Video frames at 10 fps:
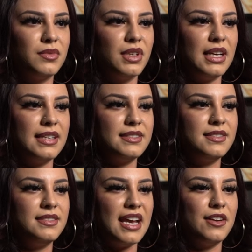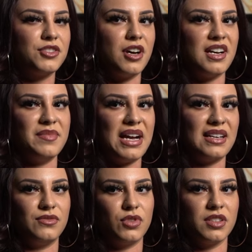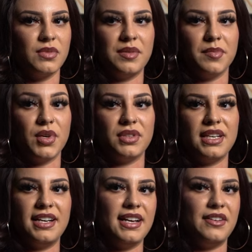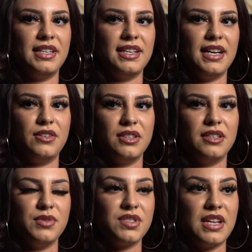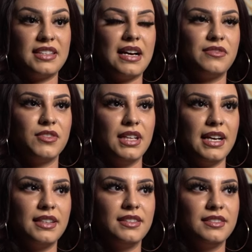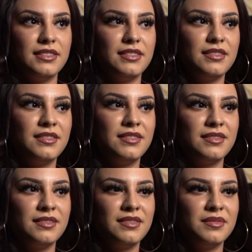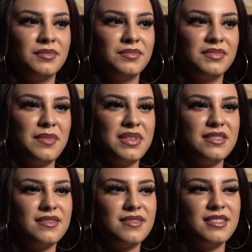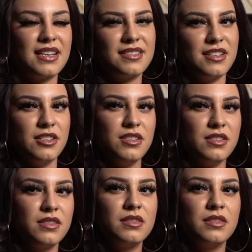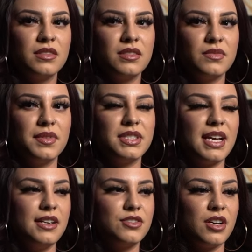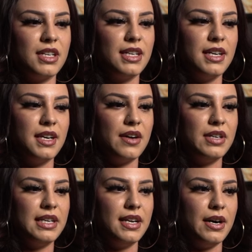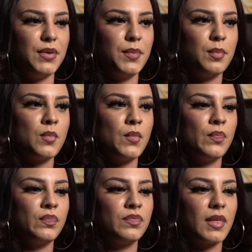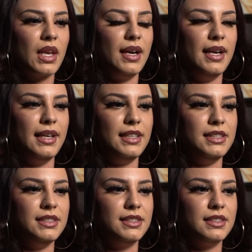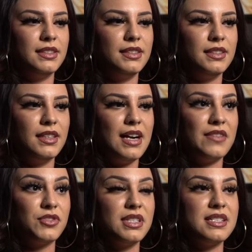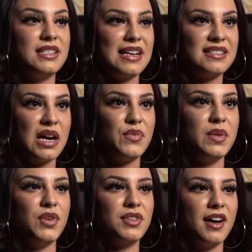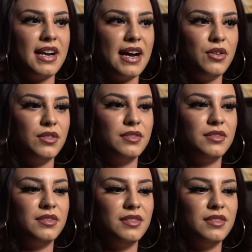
were like tater-totting back and forth. We were both in and out, in and out. It was like that for like maybe 6 years. We were tater-totting in and out, in and out. And after this last time we both got out,